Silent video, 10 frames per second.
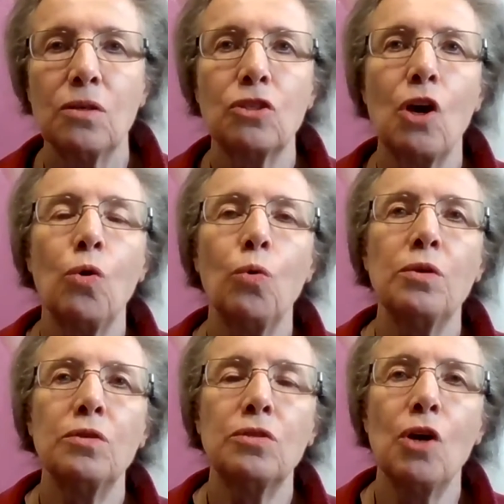So
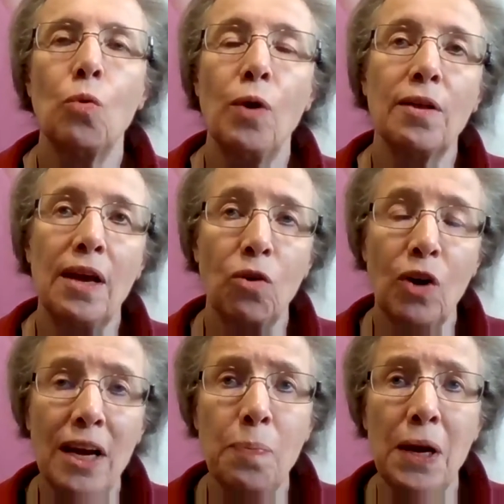well, or
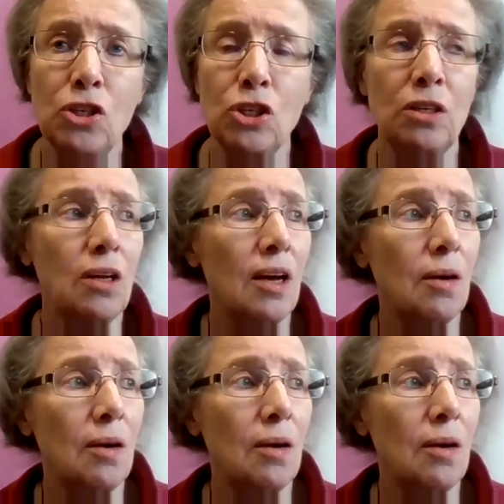any patient